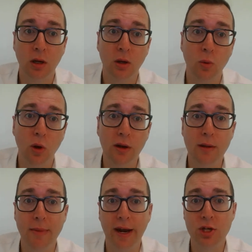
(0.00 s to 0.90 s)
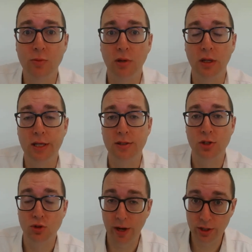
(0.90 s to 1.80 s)
Quality management is the
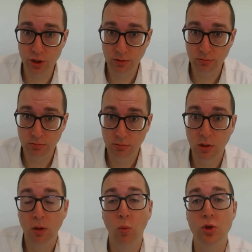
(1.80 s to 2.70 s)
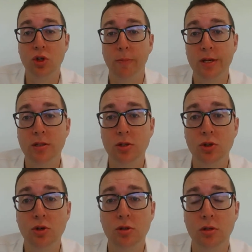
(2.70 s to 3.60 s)
strategy which a business
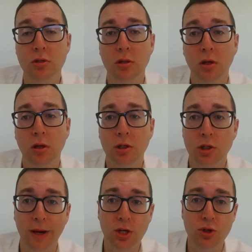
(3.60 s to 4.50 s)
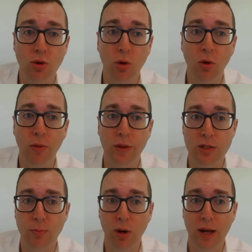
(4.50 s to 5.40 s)
uses to make sure that its
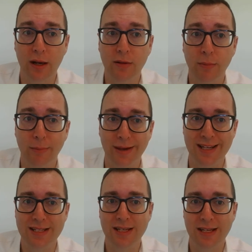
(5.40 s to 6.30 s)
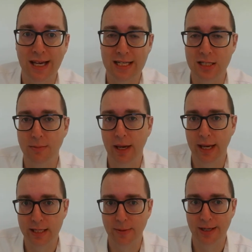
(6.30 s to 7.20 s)
product meets customer
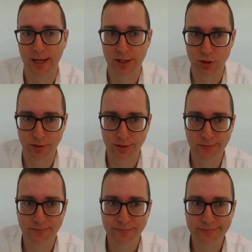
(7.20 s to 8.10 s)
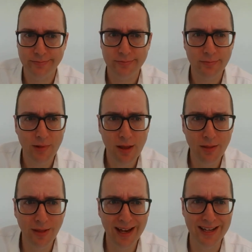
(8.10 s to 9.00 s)
expectations.
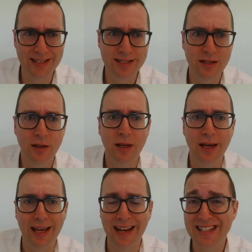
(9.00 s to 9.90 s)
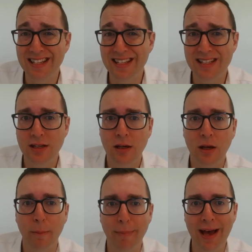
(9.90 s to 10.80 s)
That is, in essence,
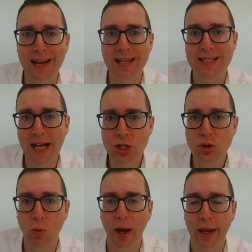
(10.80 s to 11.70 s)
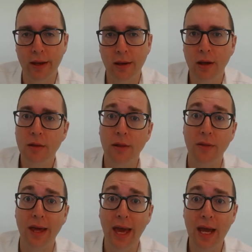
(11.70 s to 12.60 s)
made in such a way that the
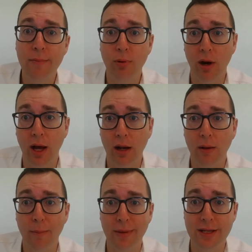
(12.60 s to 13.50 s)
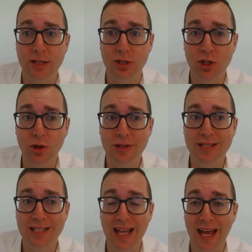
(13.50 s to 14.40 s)
end product meets a certain
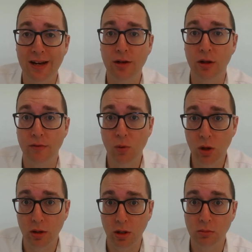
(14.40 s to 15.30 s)
standard of quality.